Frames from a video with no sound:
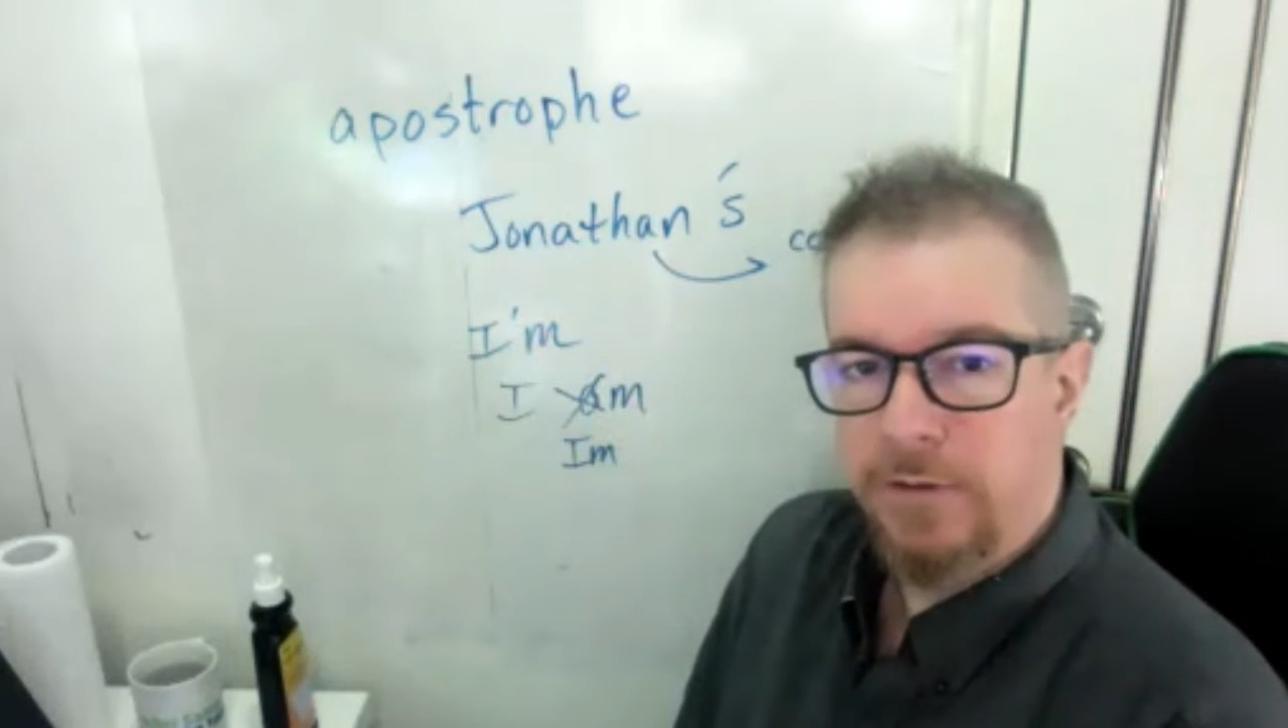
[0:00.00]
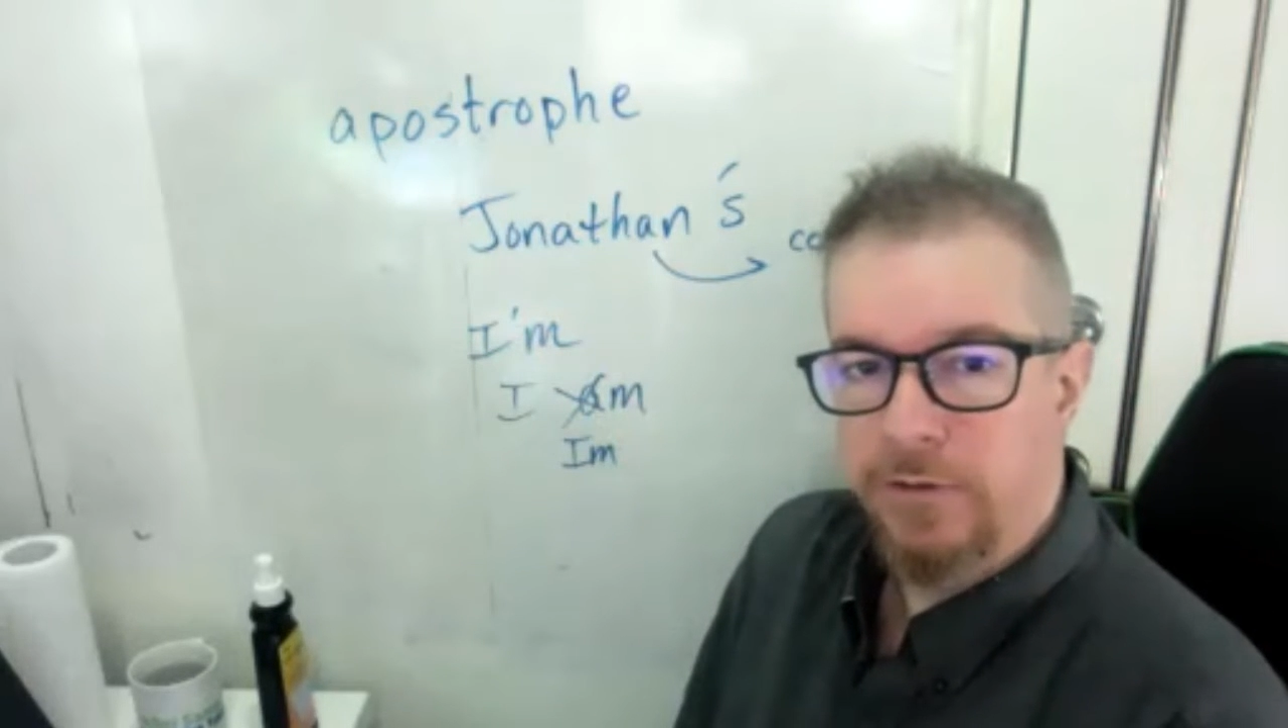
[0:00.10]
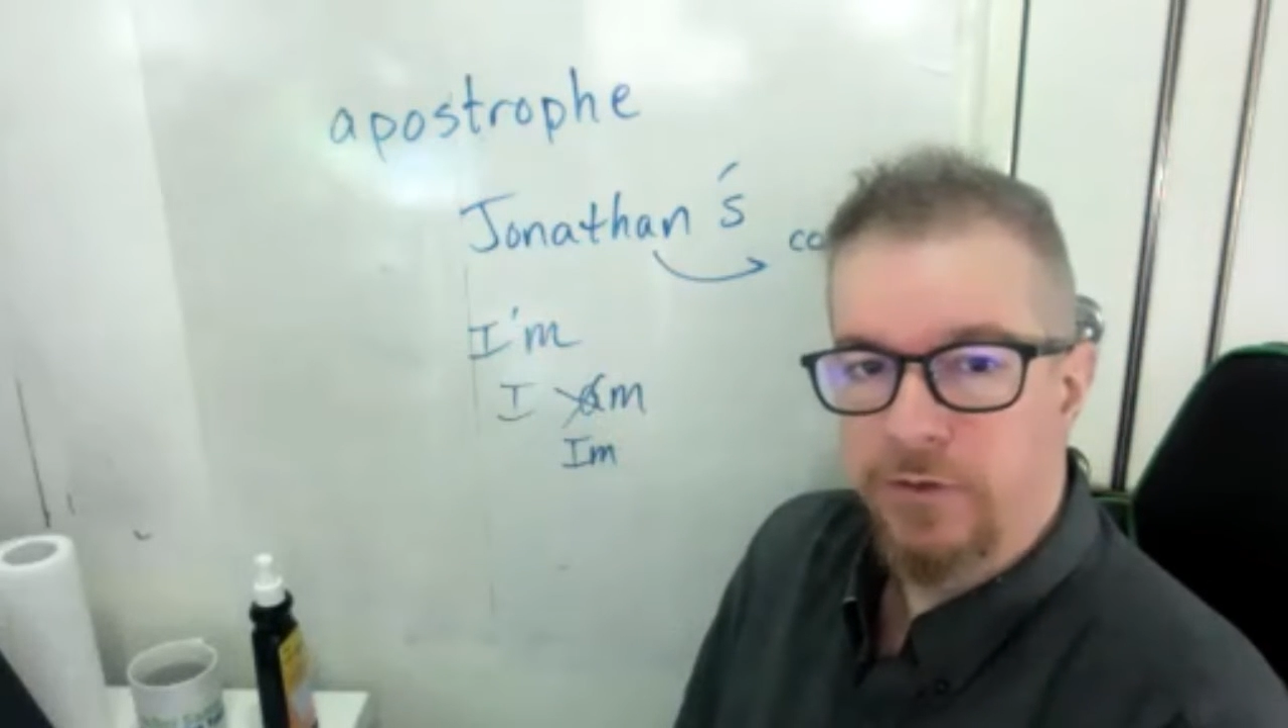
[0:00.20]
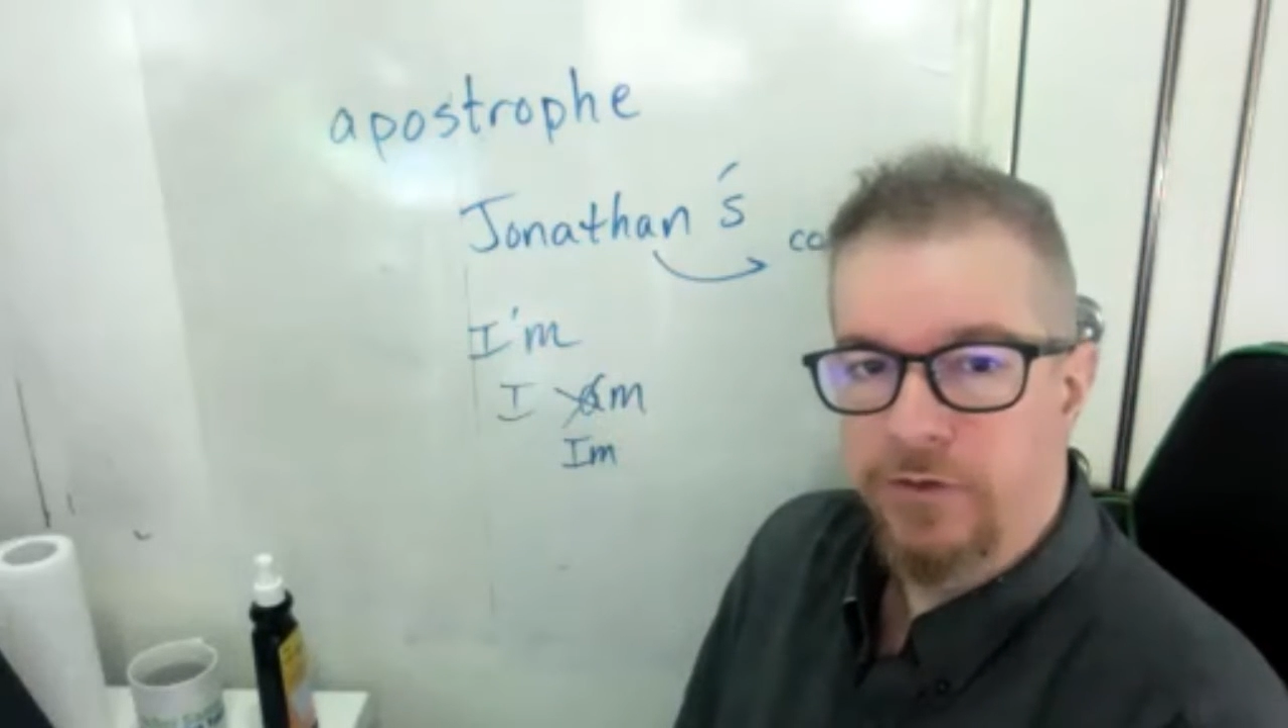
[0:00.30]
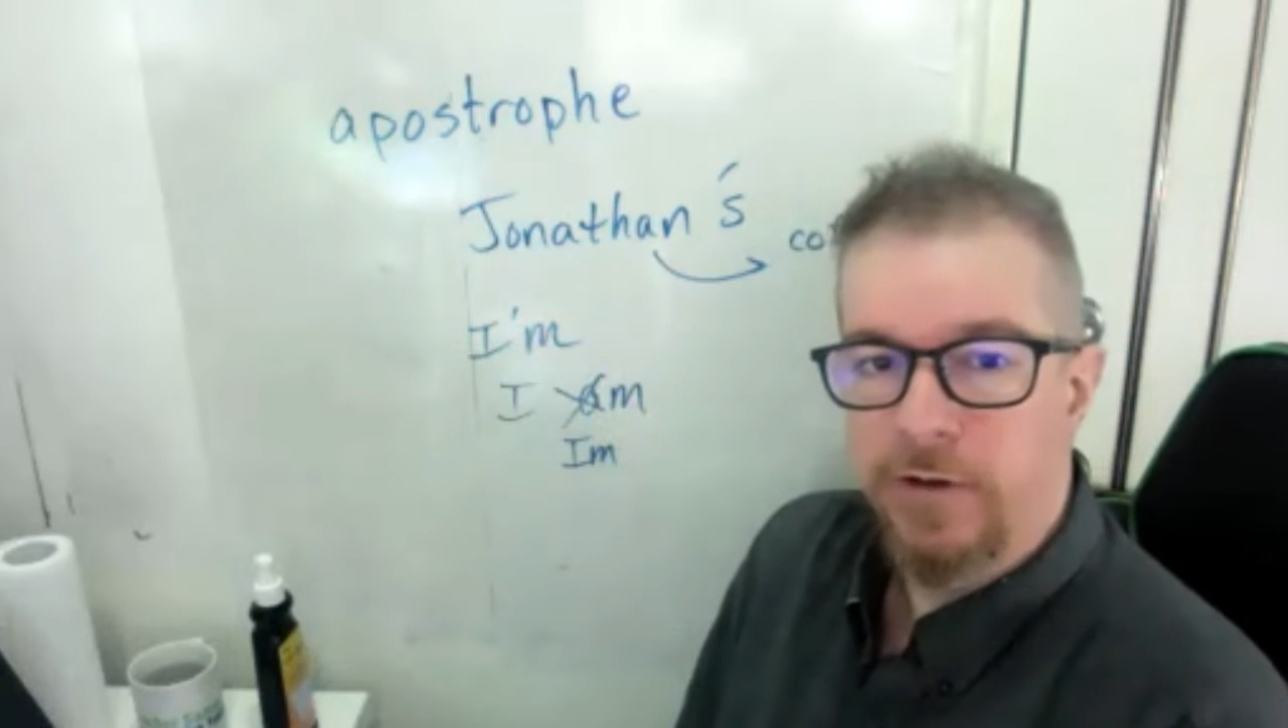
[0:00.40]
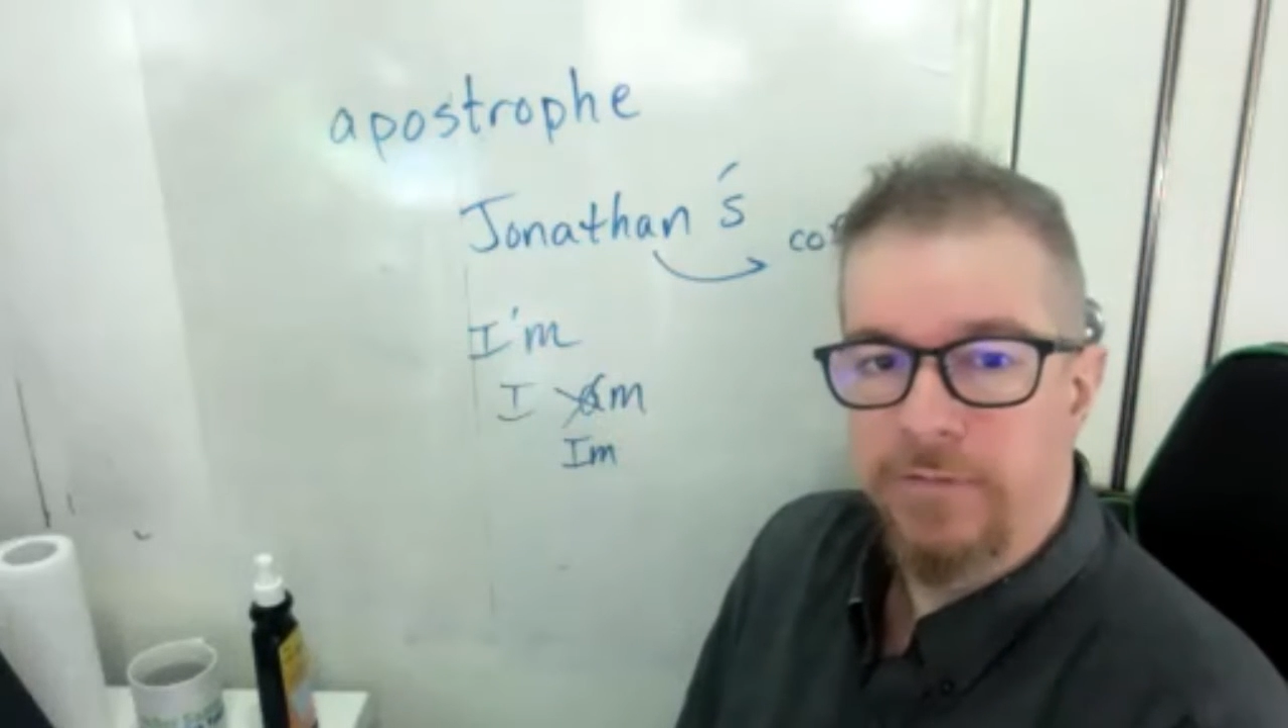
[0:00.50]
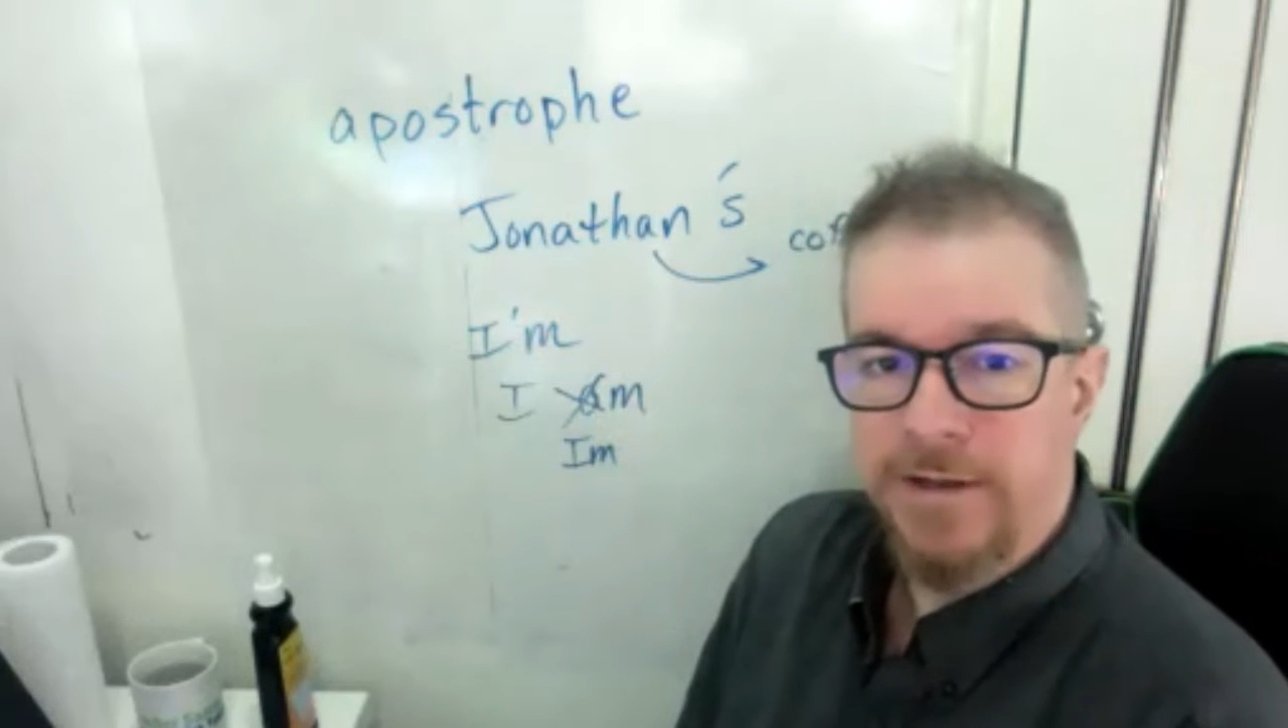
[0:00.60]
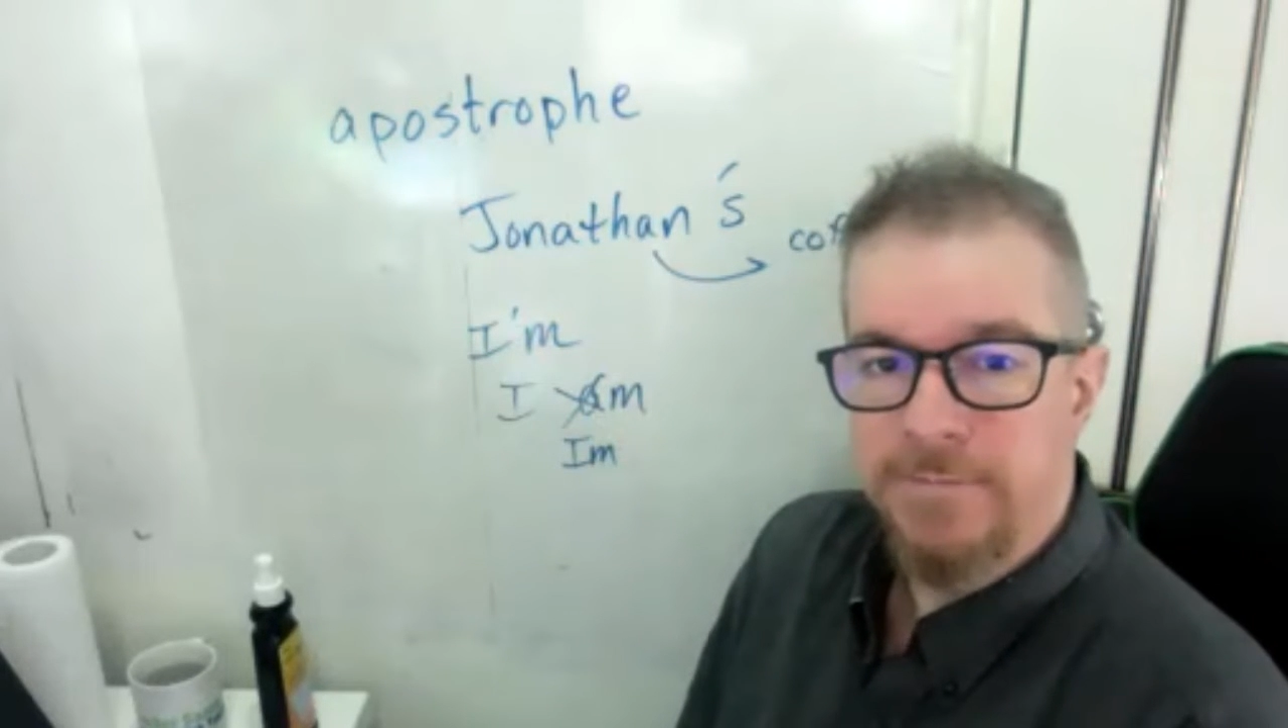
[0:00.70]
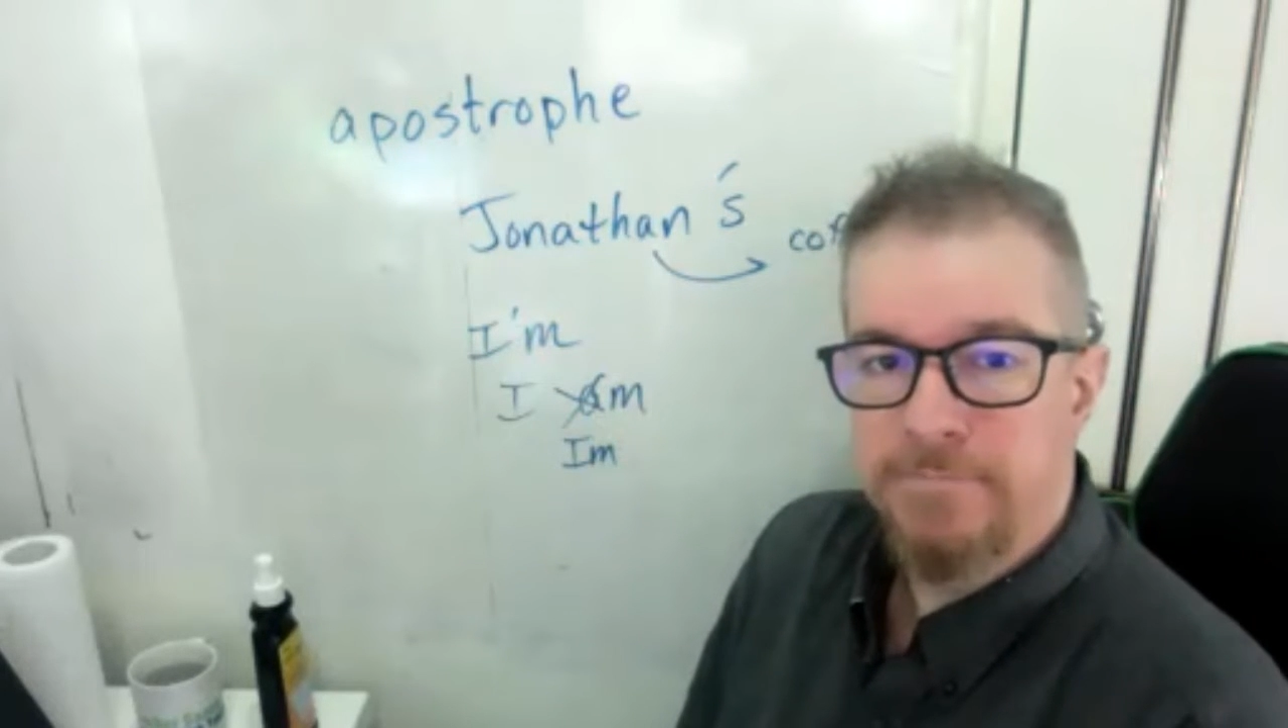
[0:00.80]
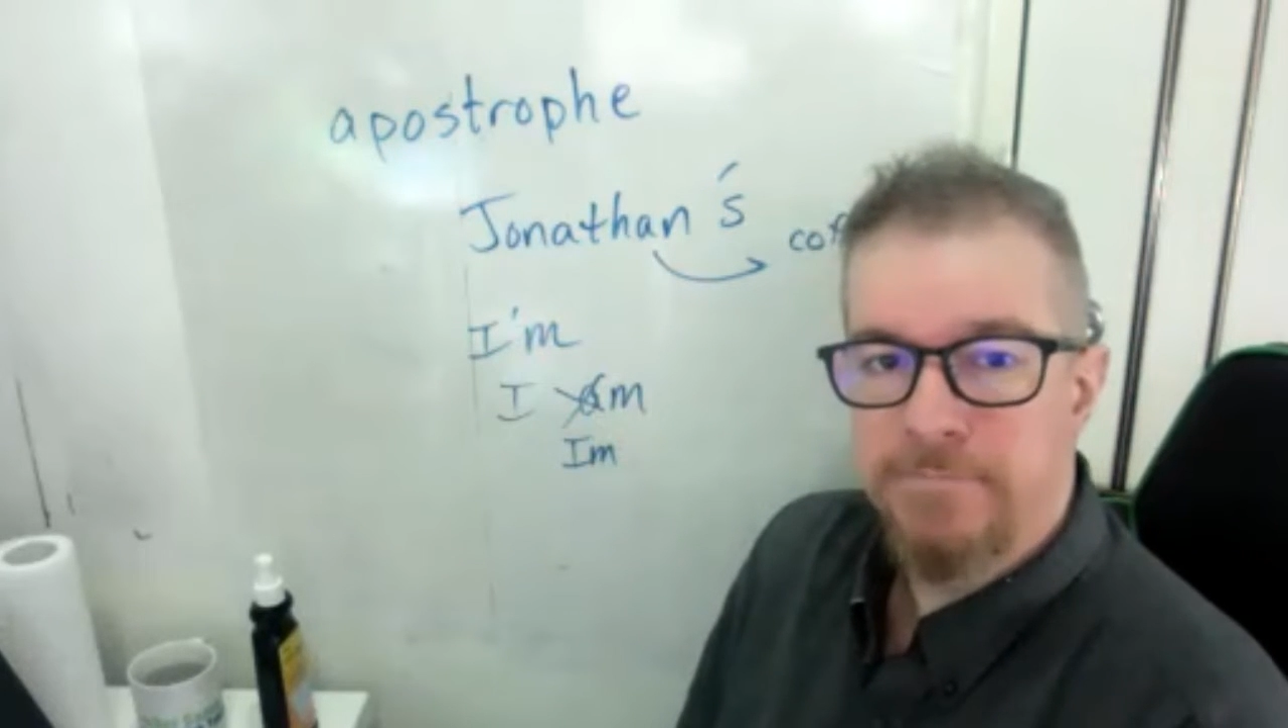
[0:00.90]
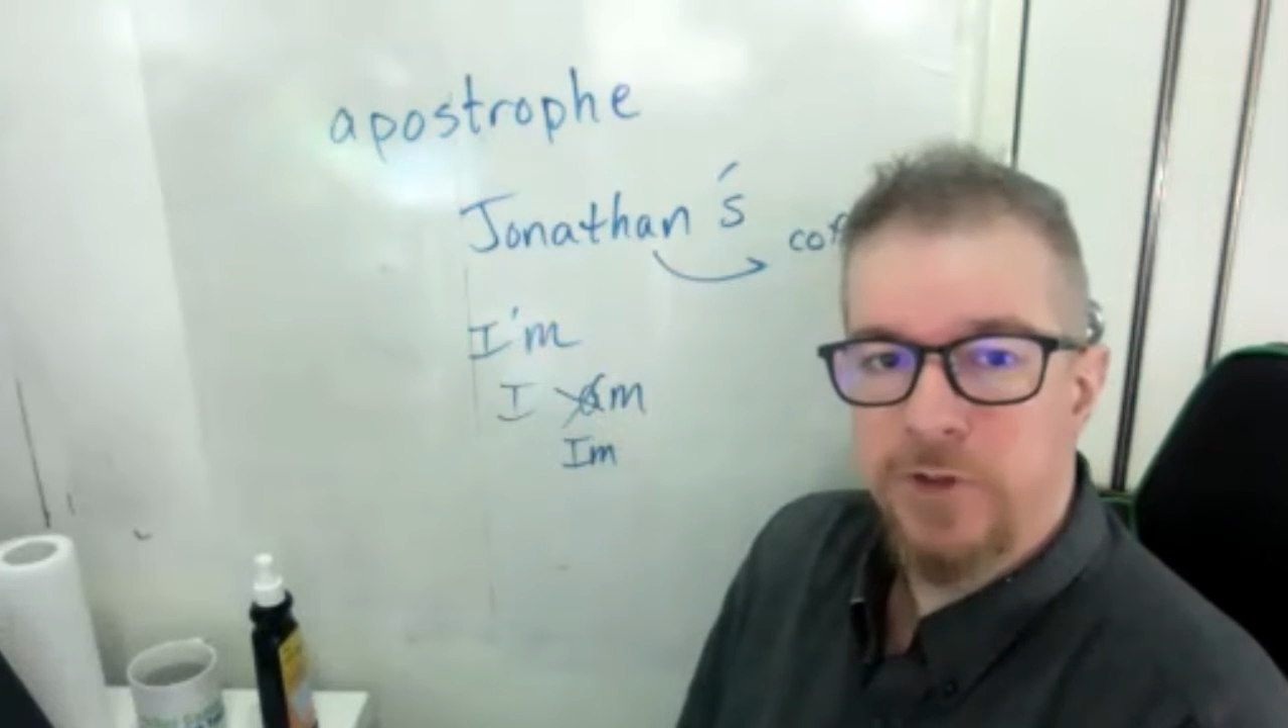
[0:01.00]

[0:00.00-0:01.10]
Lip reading: So instead of M,